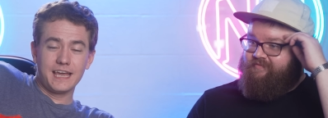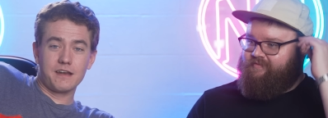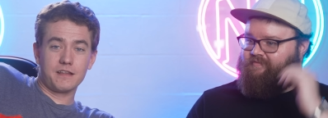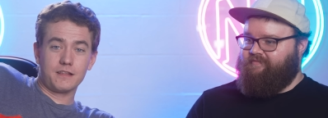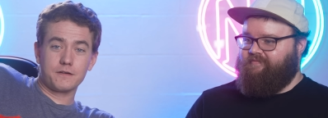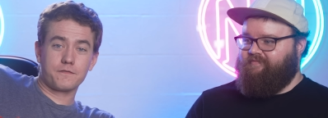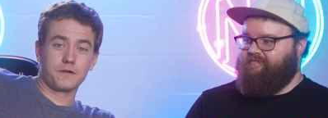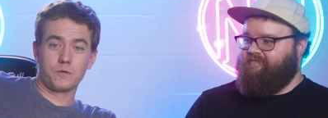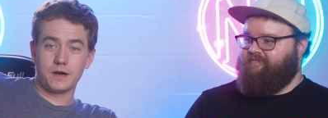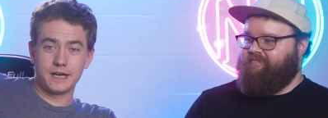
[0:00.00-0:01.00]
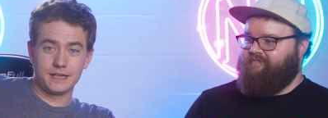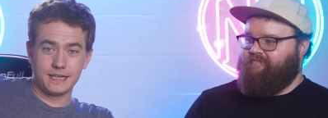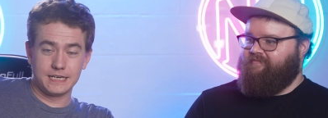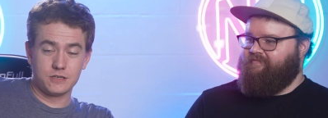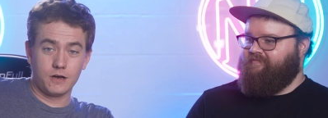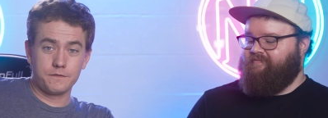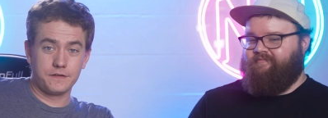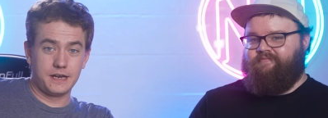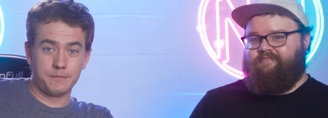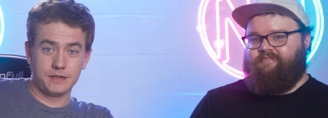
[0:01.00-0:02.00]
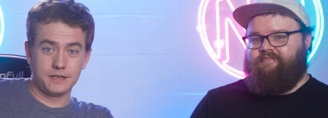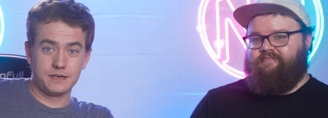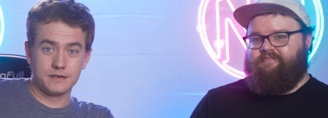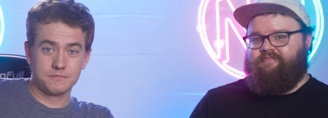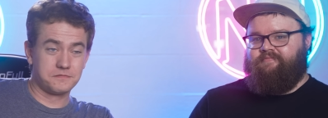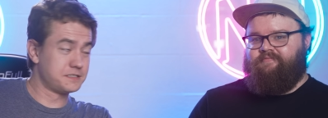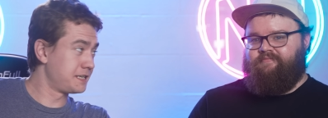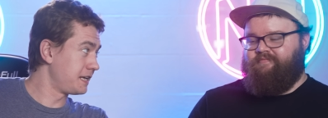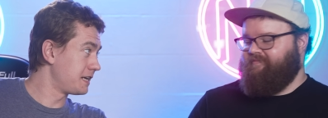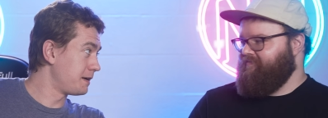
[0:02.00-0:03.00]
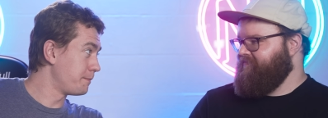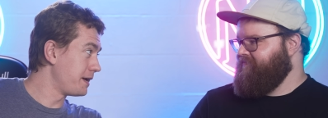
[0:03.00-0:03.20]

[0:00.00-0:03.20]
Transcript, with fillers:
Speaker 1: And it looked for a while like Dolphin Emulator wasn't gonna